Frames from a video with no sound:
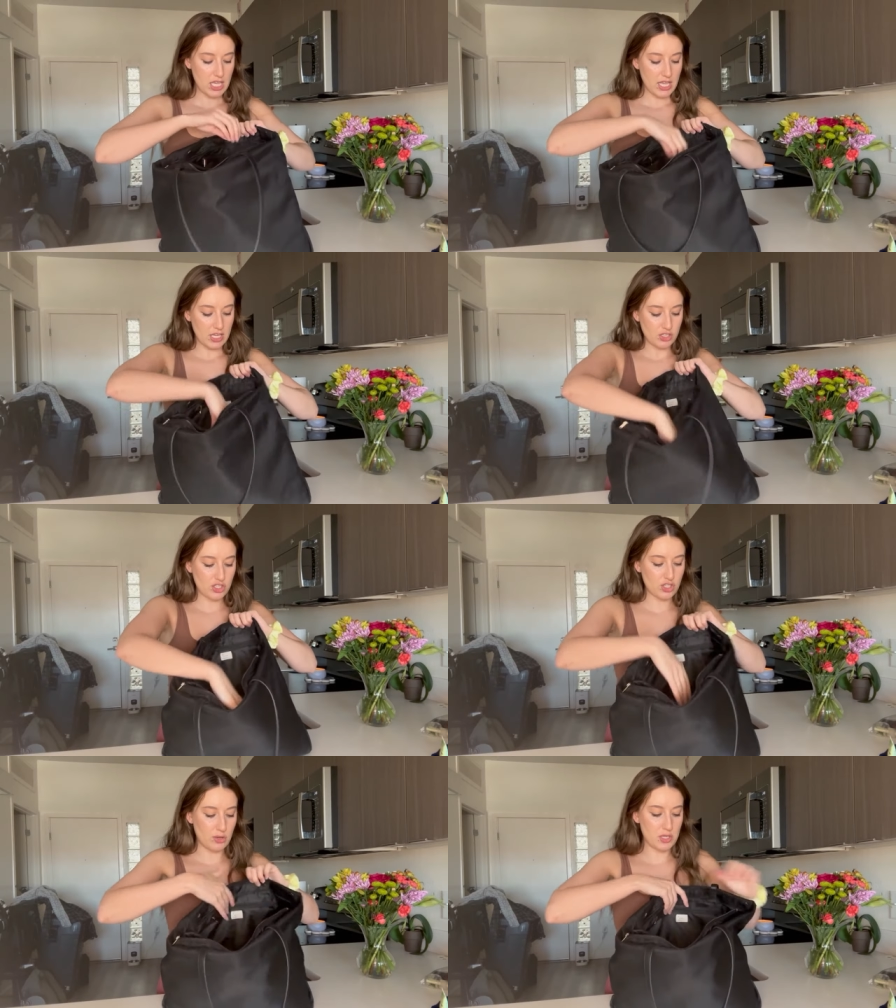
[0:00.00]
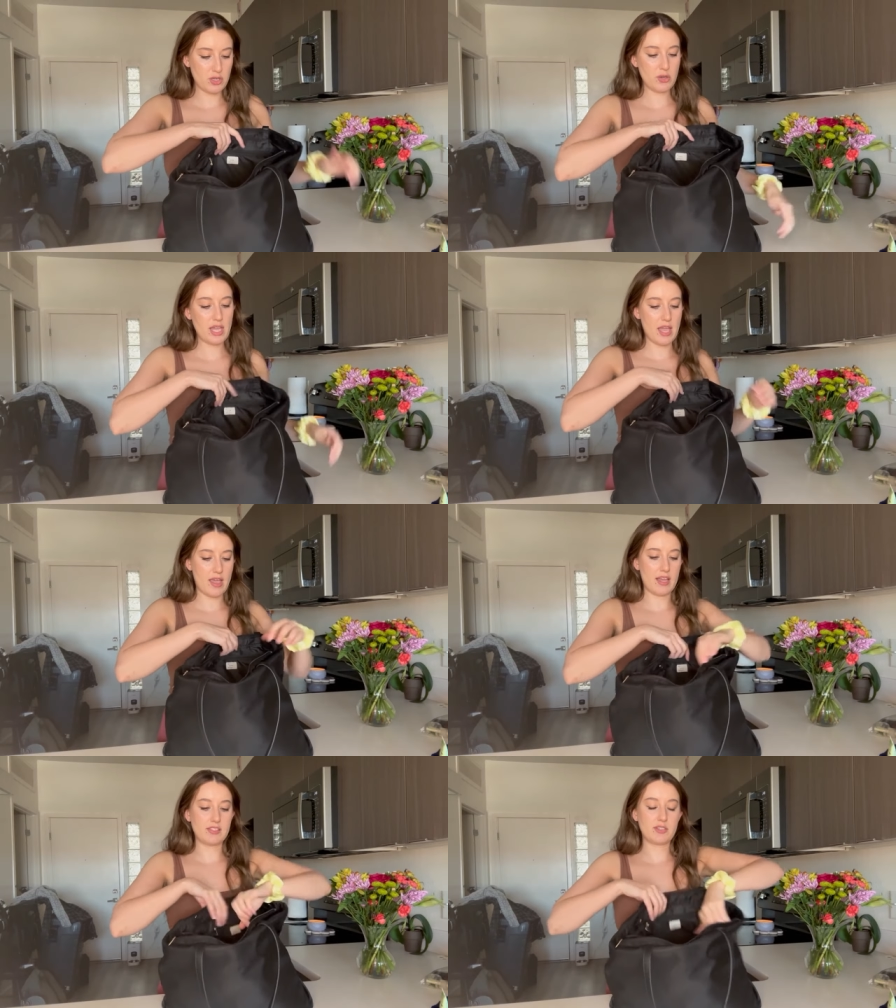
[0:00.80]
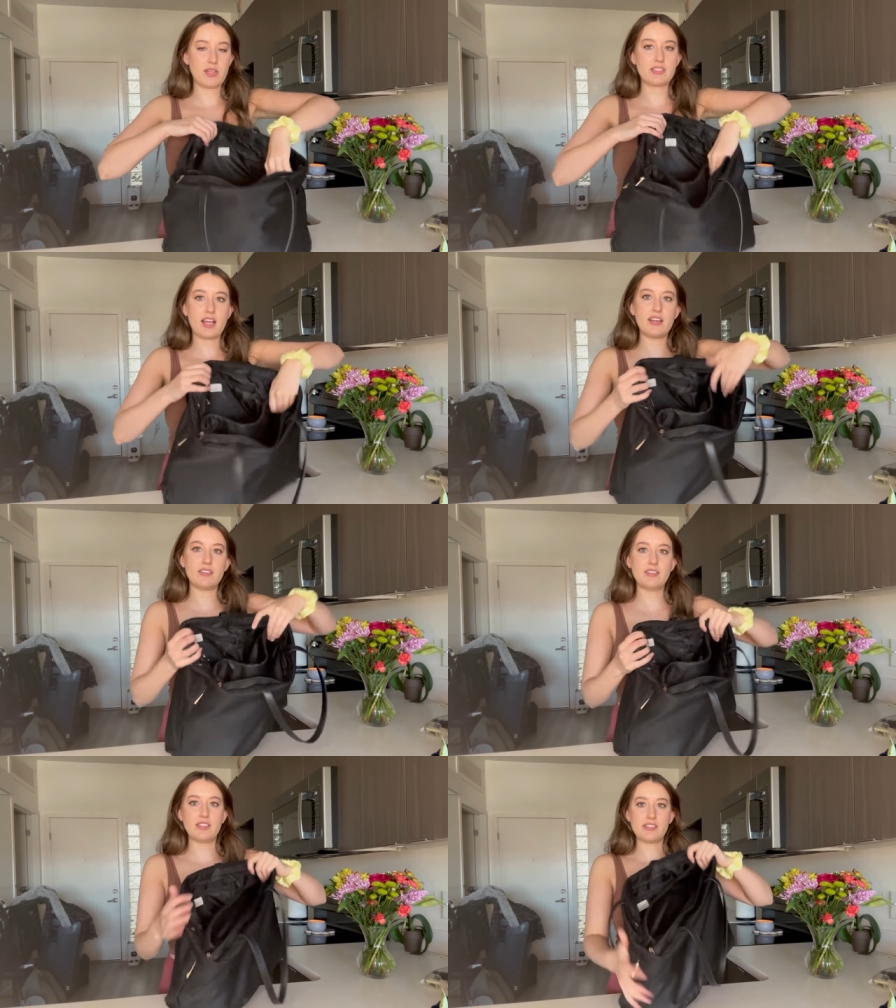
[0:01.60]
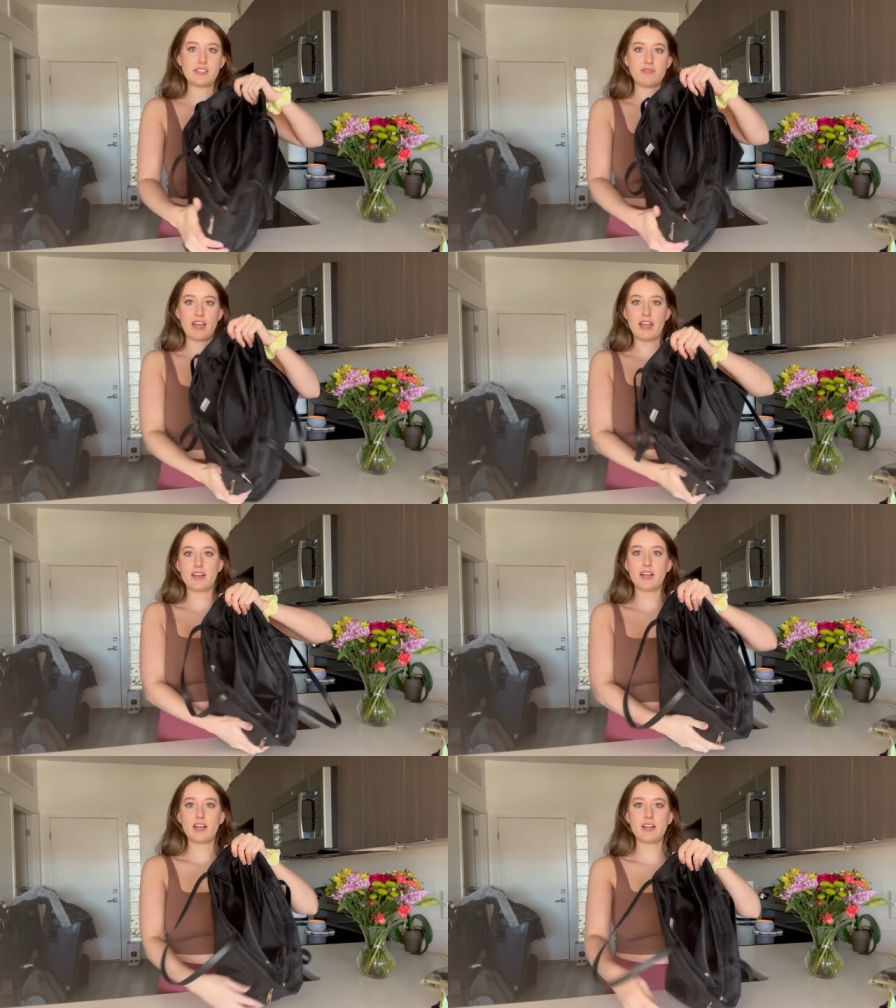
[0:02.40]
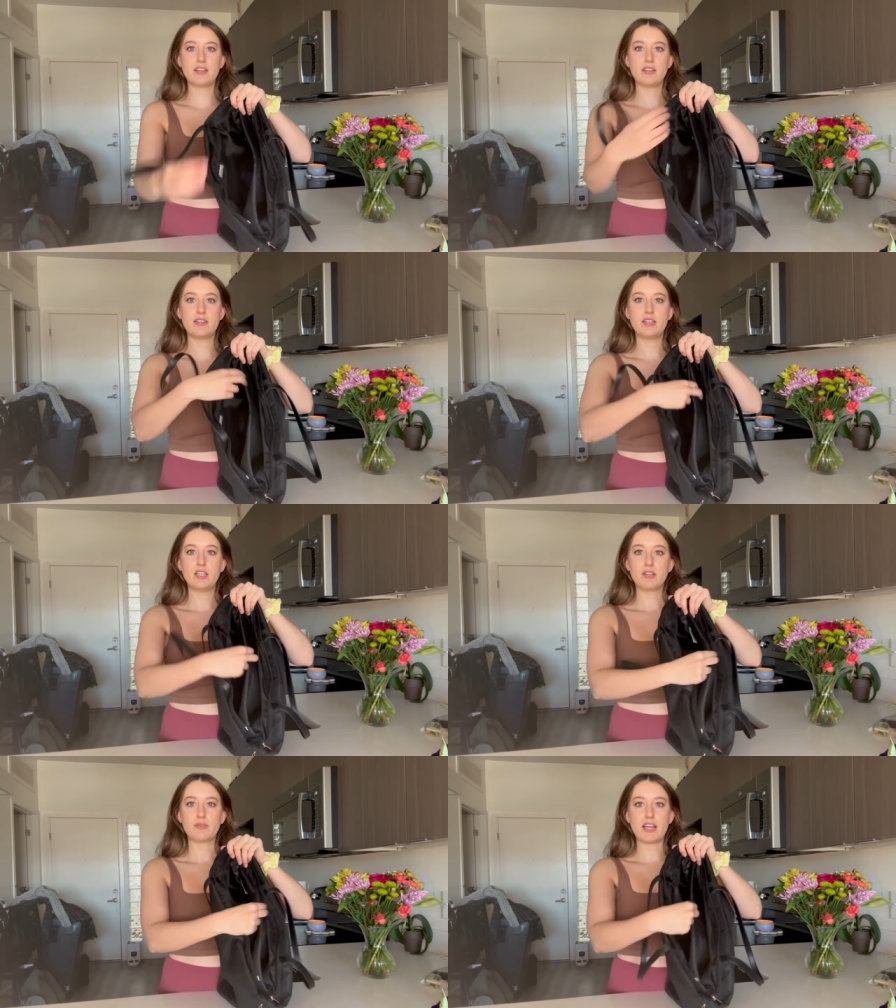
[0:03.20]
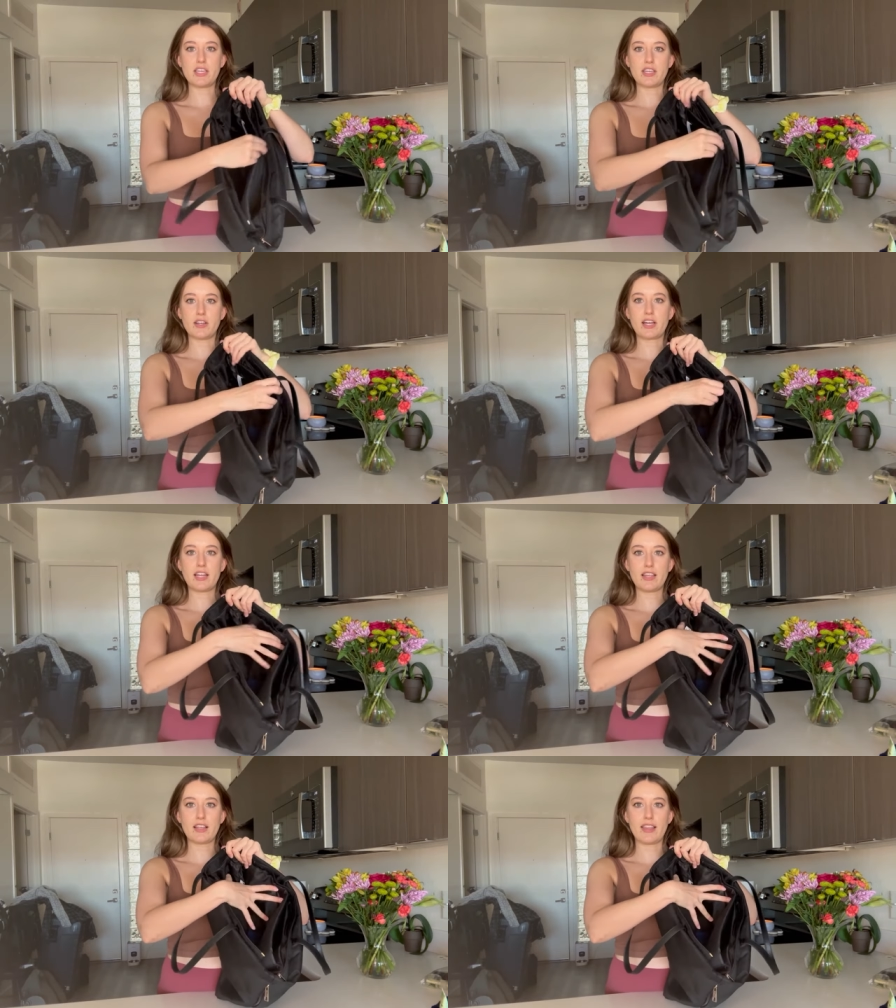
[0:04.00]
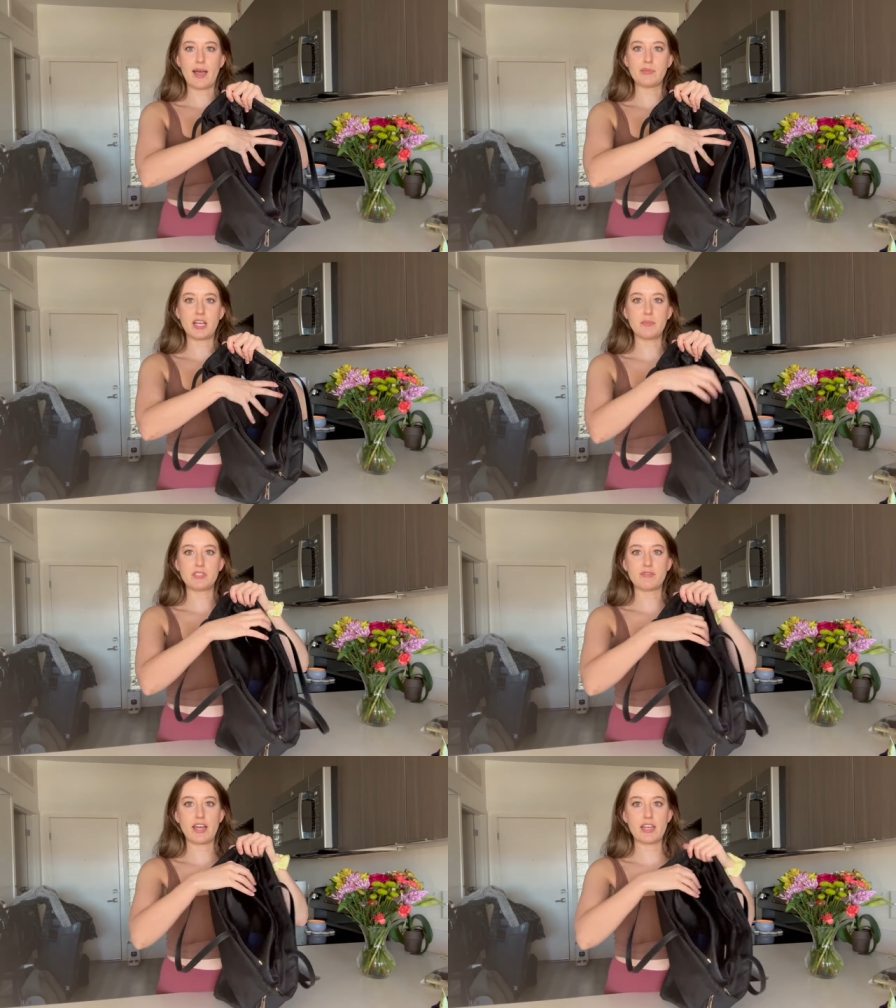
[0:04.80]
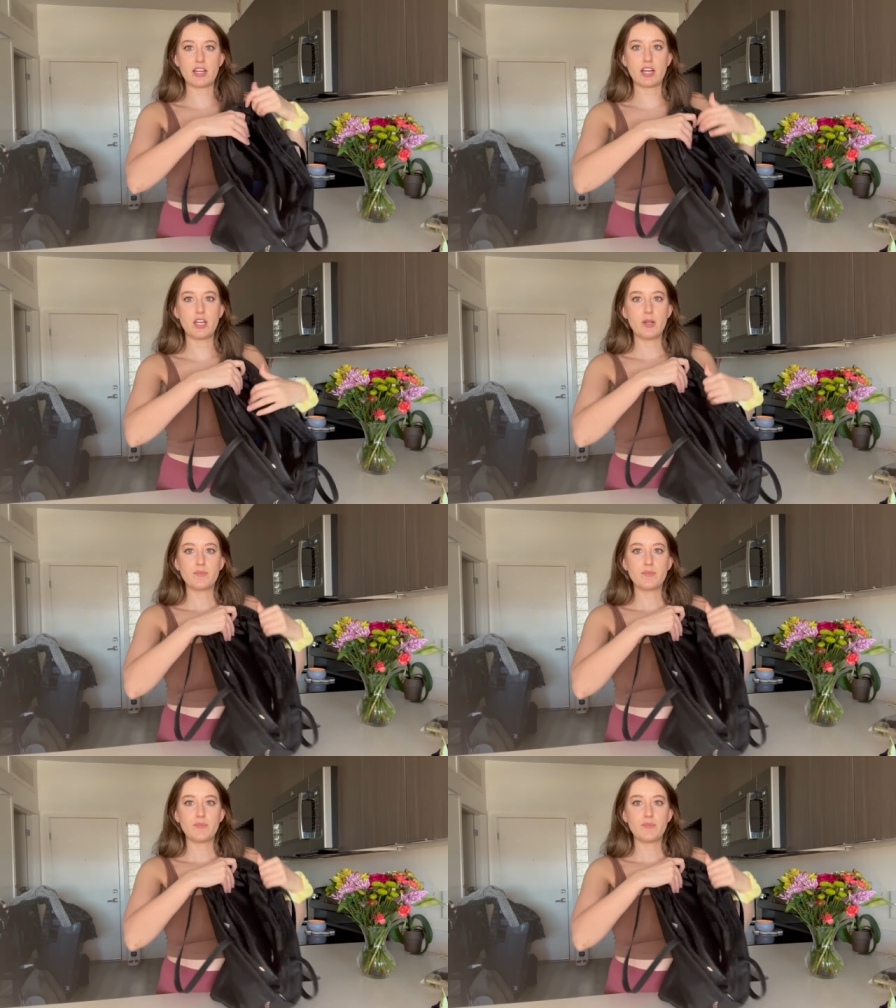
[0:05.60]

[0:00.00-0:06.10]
and show you. And so it's got this divider right here, kind of like a laptop divider.